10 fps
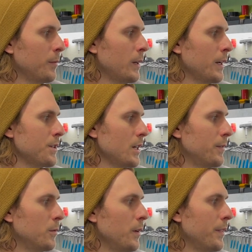Branch
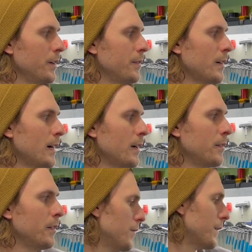off of 135.
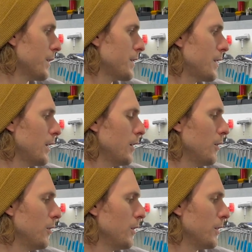First
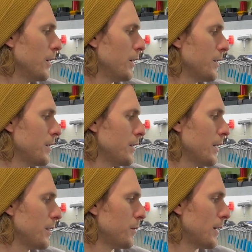thing you'll notice is
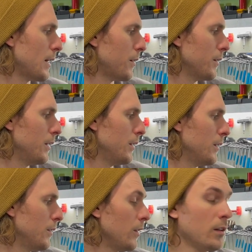that the
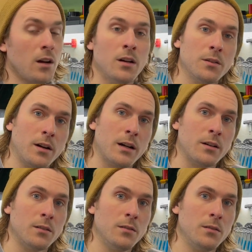long
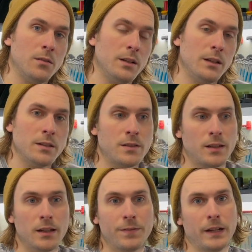route is
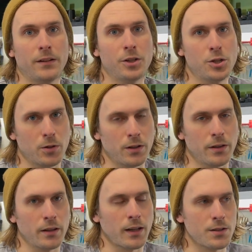significantly shorter
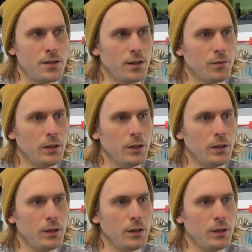than last year.